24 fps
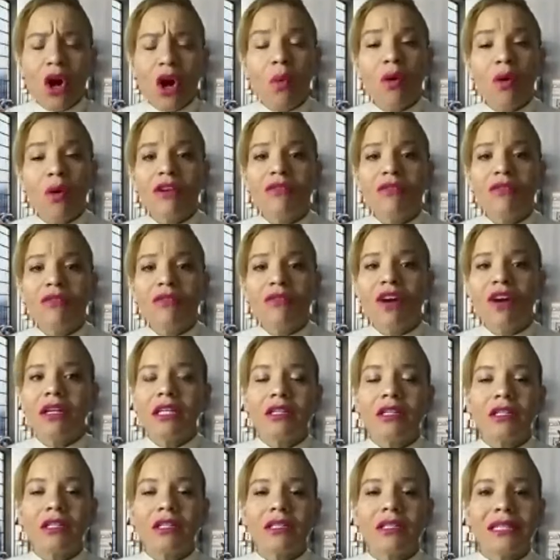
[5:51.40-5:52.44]
uh, one of our
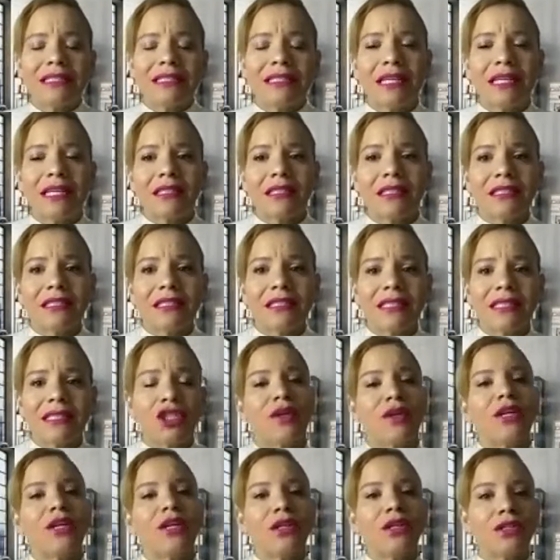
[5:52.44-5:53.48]
leaders that said this
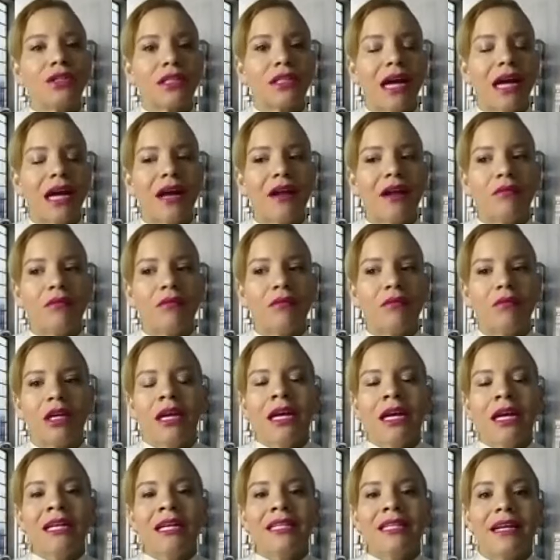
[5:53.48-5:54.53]
at Trainers
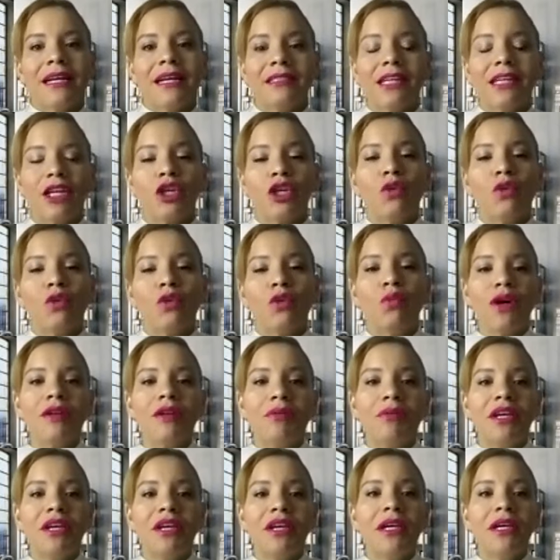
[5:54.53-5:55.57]
Academy that is like, you want
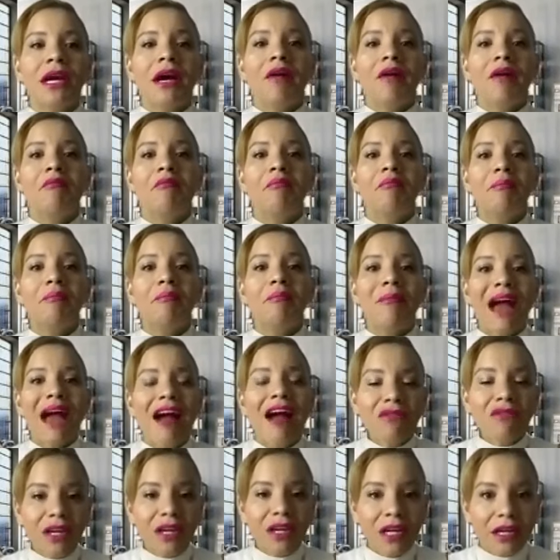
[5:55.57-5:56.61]
to be
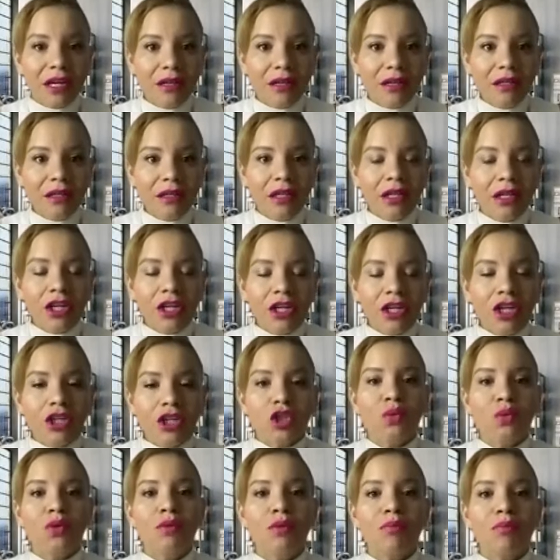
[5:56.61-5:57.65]
married
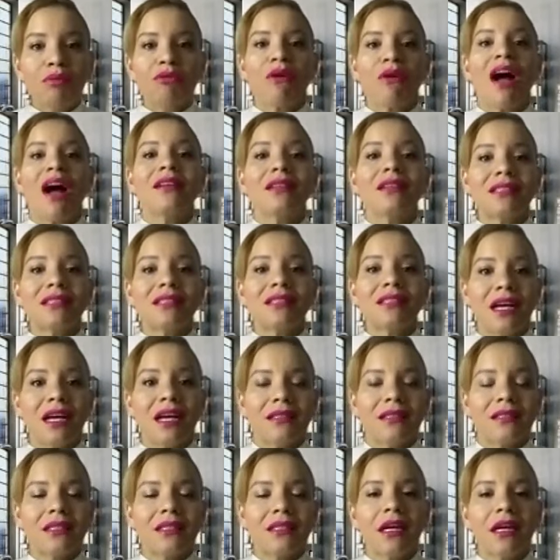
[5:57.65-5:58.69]
to the
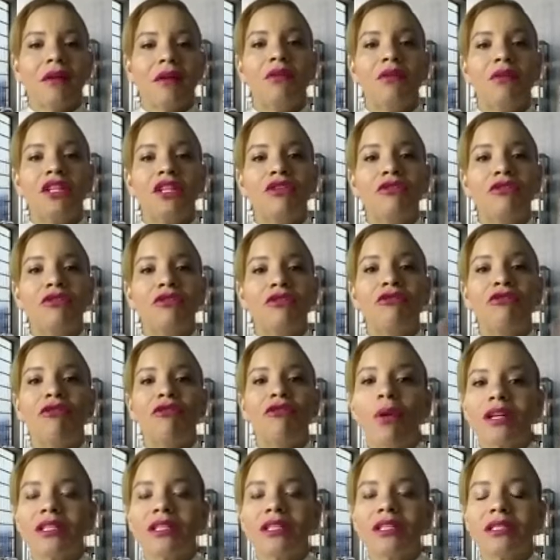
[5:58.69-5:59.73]
process, but
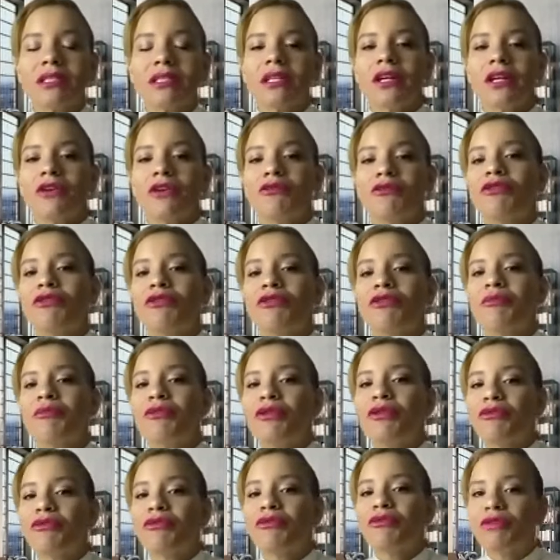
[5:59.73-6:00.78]
divorced from
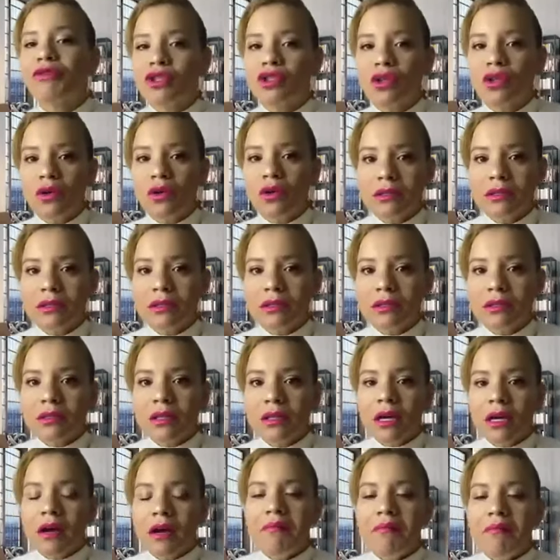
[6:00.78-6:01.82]
the results,
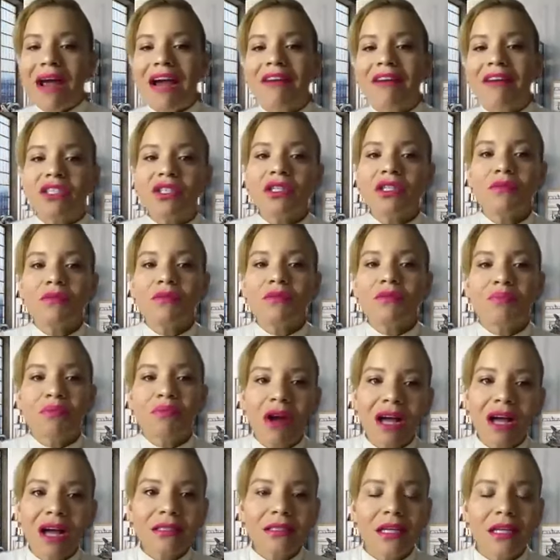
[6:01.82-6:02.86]
married to the
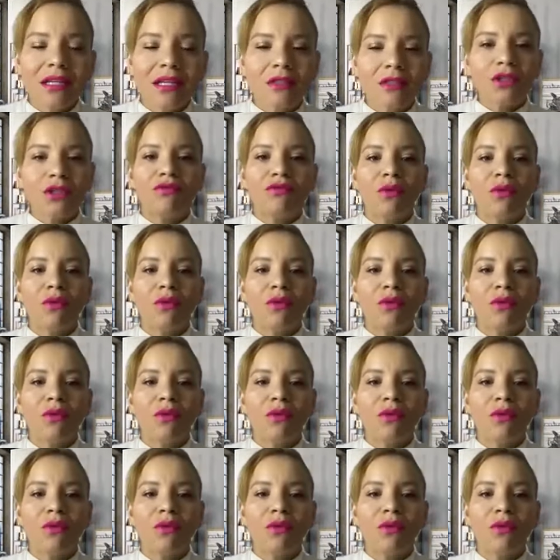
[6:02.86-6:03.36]
process, but